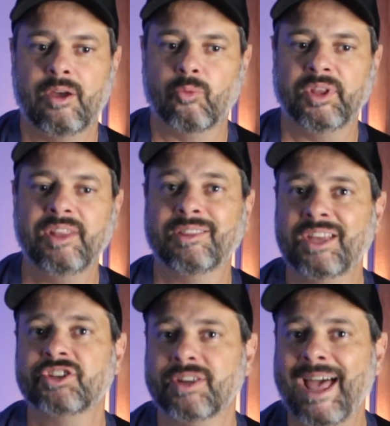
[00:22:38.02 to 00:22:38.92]
with
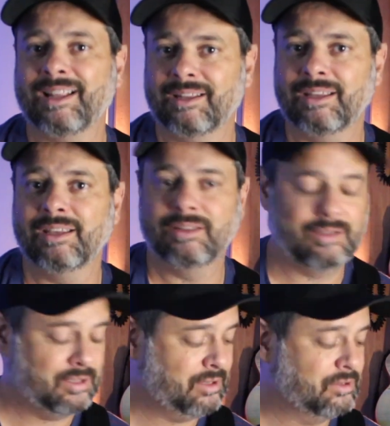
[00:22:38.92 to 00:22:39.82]
intentionality,
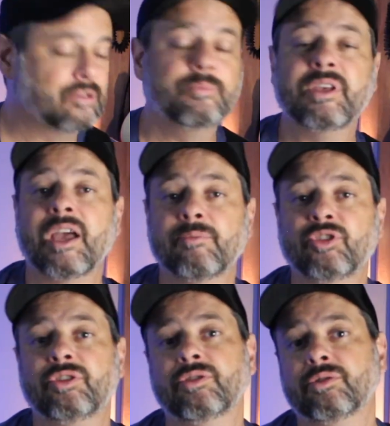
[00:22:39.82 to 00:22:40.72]
you'll be
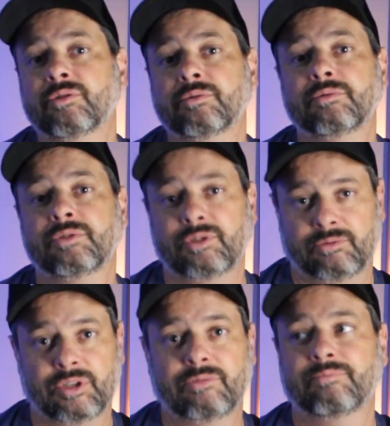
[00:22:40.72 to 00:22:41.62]
able to
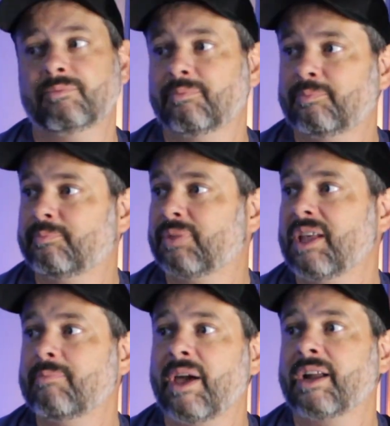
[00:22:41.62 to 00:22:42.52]

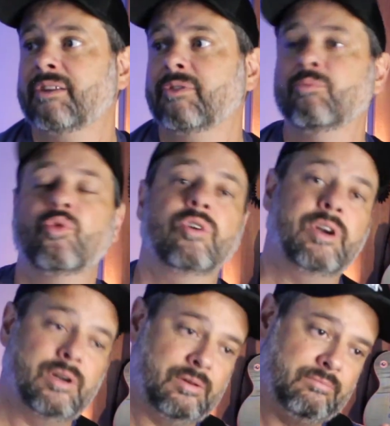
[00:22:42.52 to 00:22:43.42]
play better with
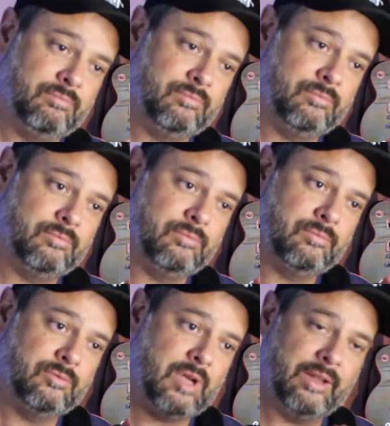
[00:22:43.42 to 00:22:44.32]
more,
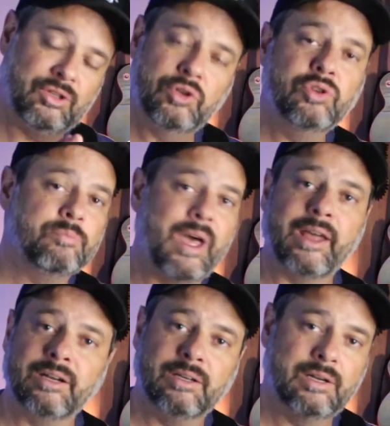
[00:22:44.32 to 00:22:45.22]
like tune
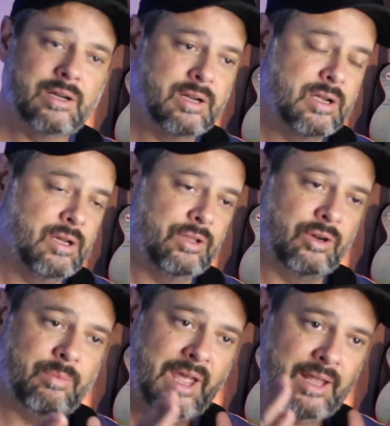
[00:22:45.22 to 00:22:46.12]
better
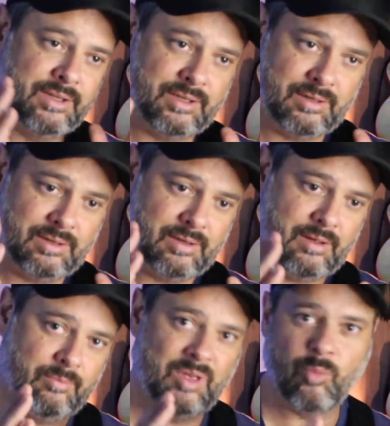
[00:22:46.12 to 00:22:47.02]
your bands,
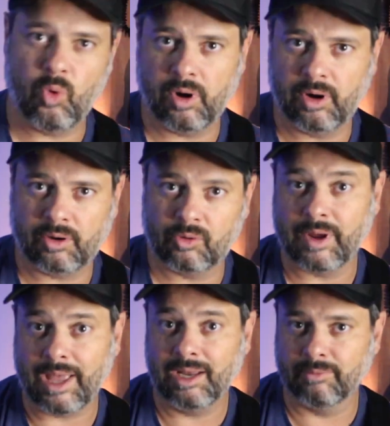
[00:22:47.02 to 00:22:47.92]
be more
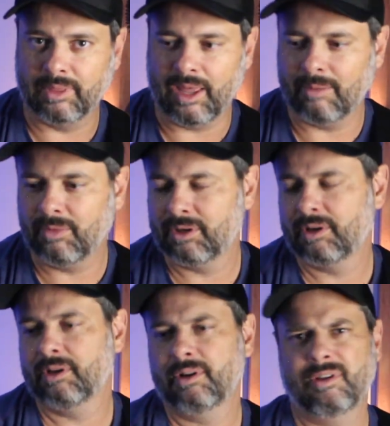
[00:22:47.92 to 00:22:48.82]
creative with them.
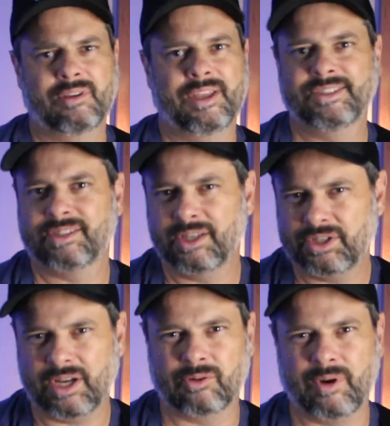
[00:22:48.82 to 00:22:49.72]
It's
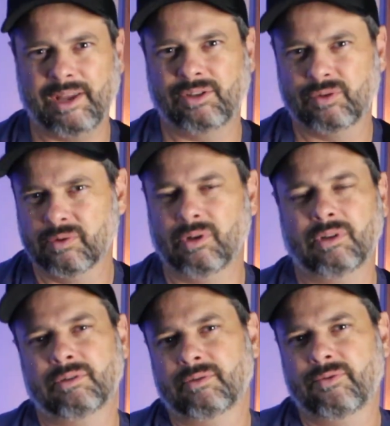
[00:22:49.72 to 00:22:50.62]
such a great
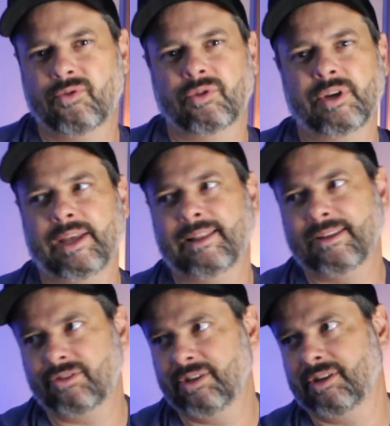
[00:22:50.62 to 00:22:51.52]
tool for
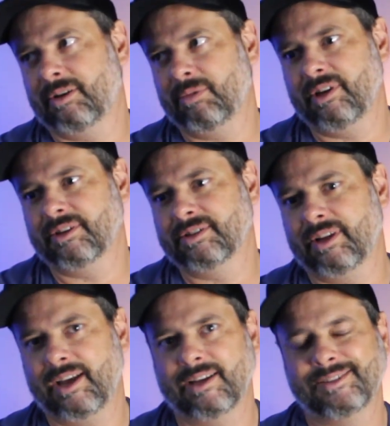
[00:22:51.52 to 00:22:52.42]
electric guitar players
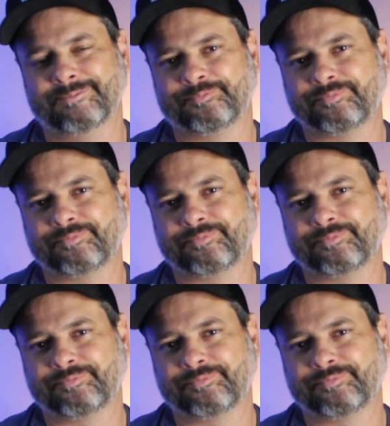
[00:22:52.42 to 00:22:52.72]
like us.